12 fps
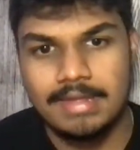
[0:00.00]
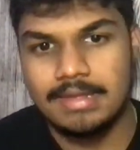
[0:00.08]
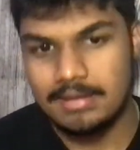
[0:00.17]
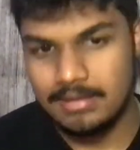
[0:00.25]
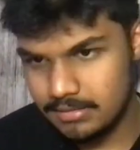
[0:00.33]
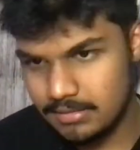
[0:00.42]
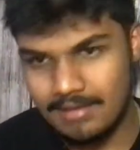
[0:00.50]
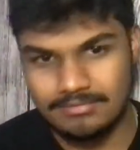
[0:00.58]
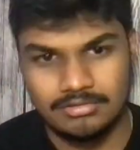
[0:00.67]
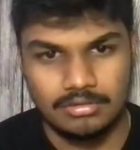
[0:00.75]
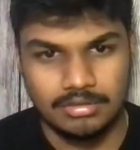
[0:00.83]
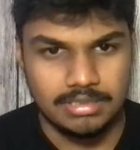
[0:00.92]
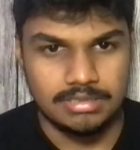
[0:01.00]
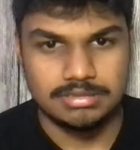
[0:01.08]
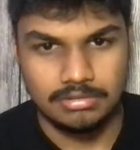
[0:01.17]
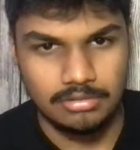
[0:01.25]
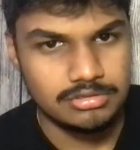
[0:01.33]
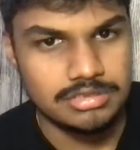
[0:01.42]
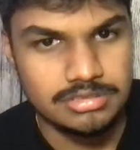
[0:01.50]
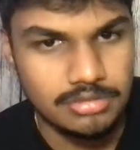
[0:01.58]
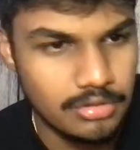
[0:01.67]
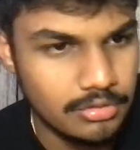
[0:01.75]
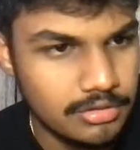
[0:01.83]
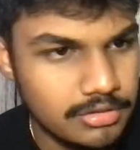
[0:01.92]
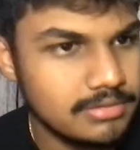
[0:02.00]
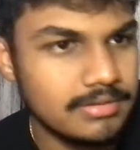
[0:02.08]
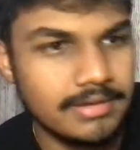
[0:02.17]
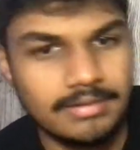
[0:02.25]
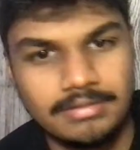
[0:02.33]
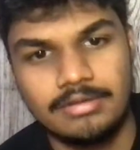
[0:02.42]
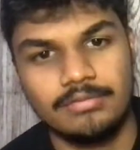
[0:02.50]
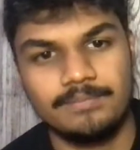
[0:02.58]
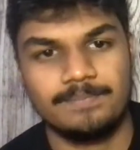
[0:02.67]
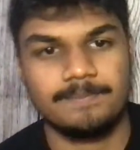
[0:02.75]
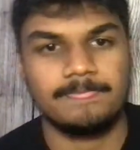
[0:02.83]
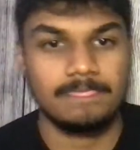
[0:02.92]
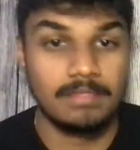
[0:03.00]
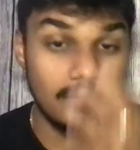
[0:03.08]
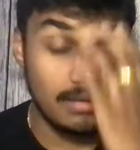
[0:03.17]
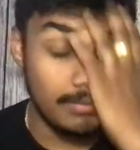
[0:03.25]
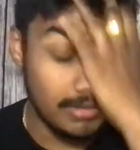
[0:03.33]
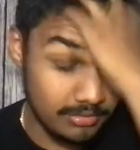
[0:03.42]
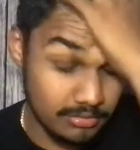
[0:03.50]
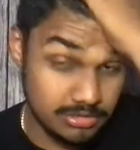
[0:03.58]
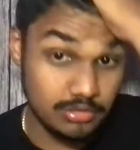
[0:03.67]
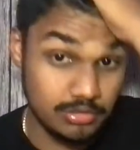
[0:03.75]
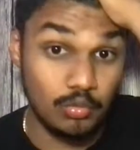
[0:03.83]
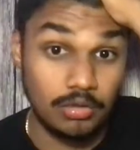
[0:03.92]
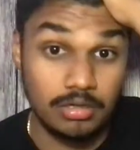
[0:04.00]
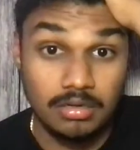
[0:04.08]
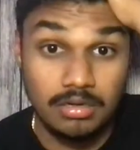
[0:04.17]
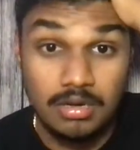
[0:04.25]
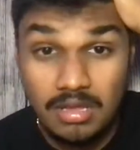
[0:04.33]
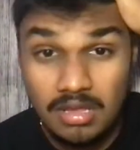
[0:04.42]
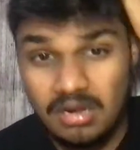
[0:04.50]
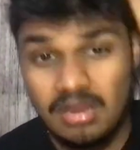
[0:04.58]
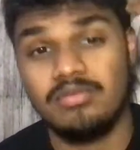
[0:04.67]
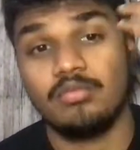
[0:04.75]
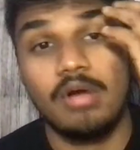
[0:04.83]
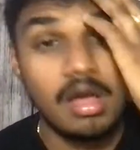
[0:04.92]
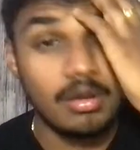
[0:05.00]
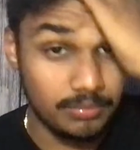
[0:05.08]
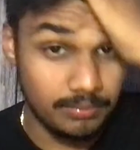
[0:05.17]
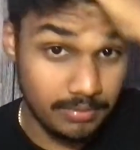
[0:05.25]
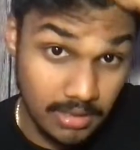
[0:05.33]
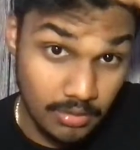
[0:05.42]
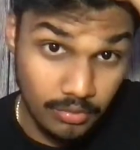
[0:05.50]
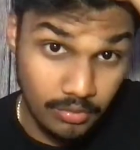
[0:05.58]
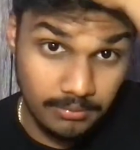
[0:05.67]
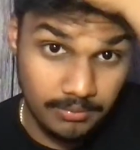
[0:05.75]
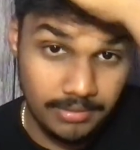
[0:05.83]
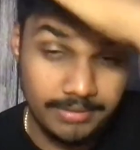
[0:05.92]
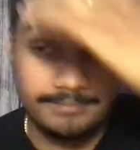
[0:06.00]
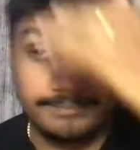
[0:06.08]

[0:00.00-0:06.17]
And after all, he's a grocery store owner. Like I mean grocery store worker. Nothing wrong with being one, but